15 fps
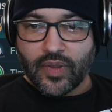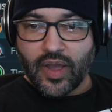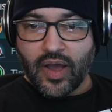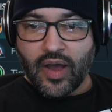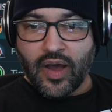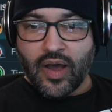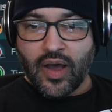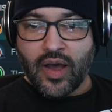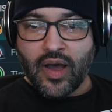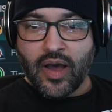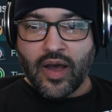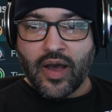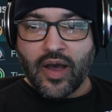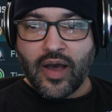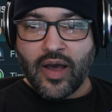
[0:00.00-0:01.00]

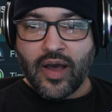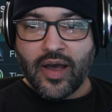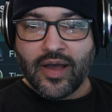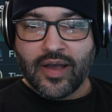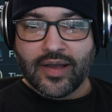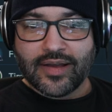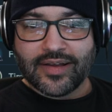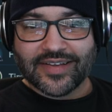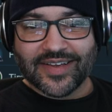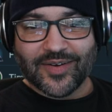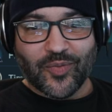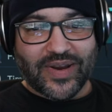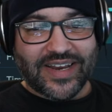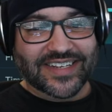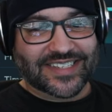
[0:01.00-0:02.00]
Uh,
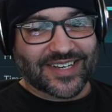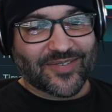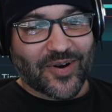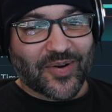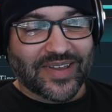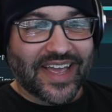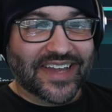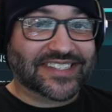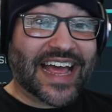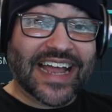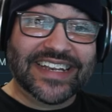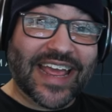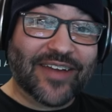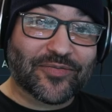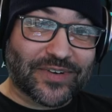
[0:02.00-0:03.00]
Wing Zero, yes, and
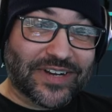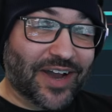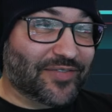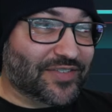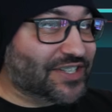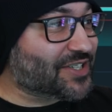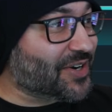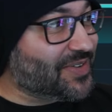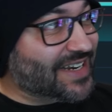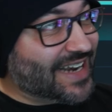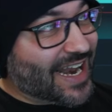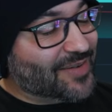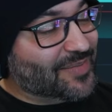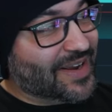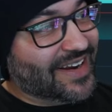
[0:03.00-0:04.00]
every other shonen
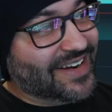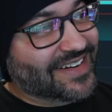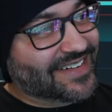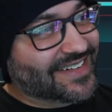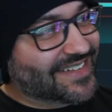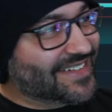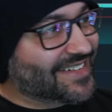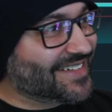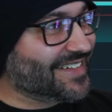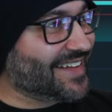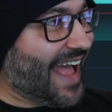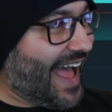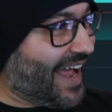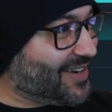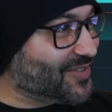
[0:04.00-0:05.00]
anime.
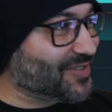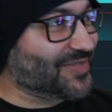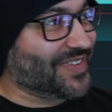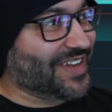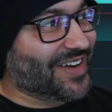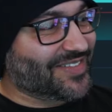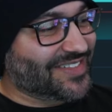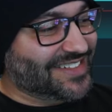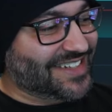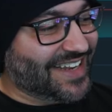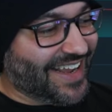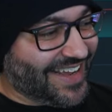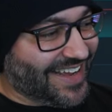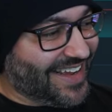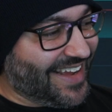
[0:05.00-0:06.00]
And all the others, yeah,
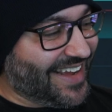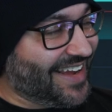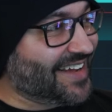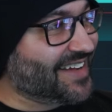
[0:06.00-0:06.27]
yeah, yeah.